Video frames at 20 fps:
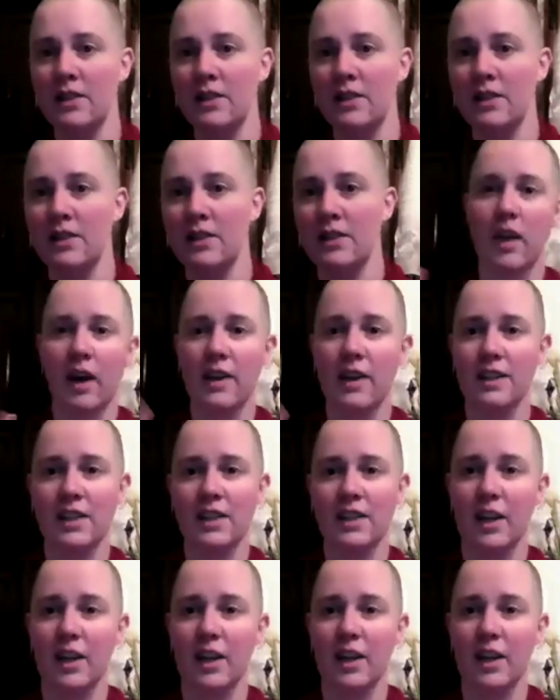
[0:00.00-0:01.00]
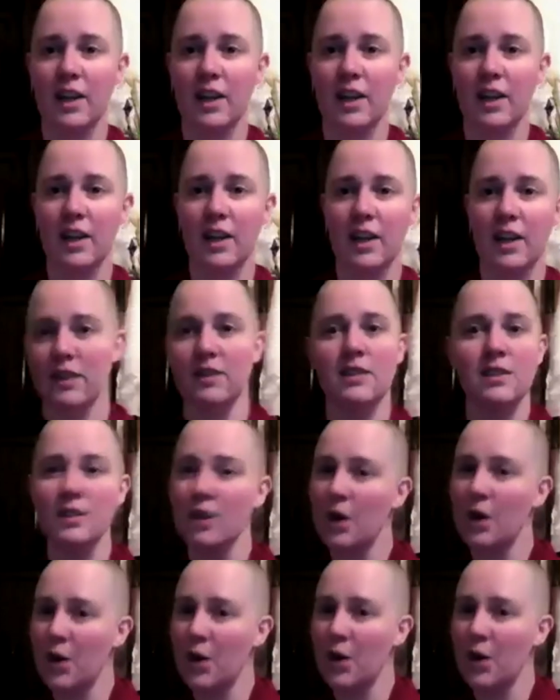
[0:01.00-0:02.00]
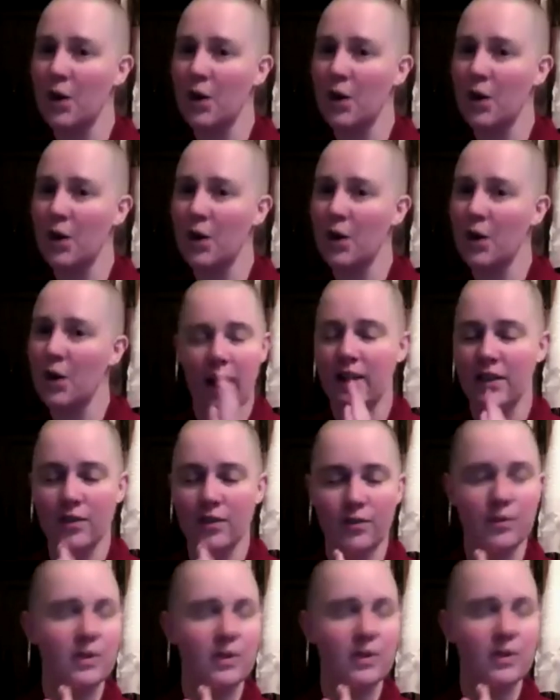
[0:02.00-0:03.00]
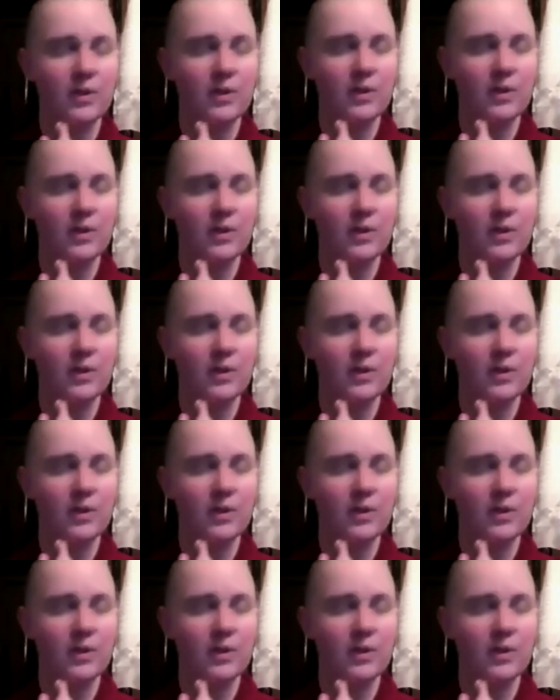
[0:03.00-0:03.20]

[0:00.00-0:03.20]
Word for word: or the idea of emptiness or the kind of